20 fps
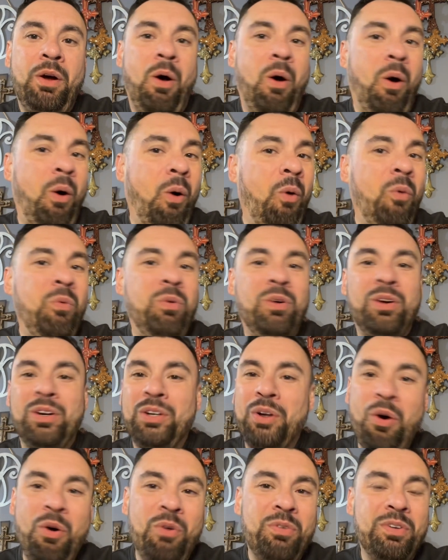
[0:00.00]
over and
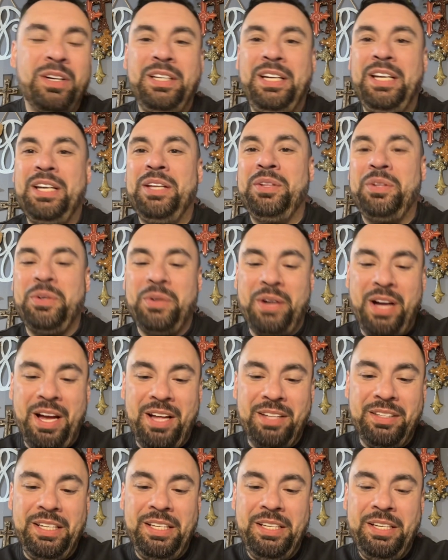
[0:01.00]
over again
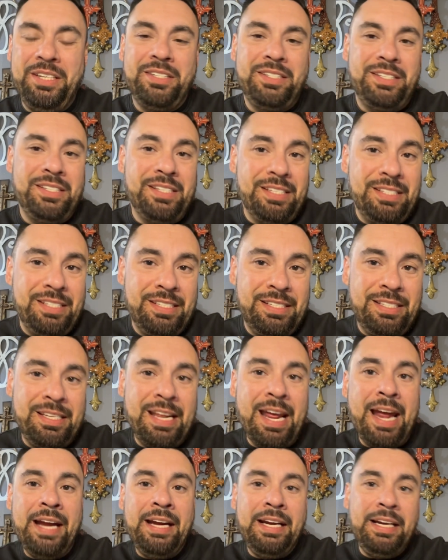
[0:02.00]
throughout the years,
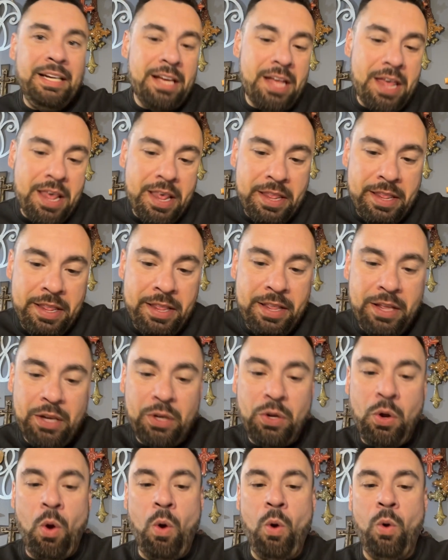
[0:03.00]
stay the
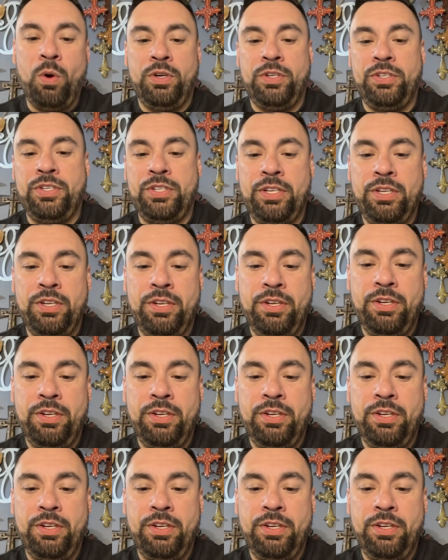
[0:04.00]
course.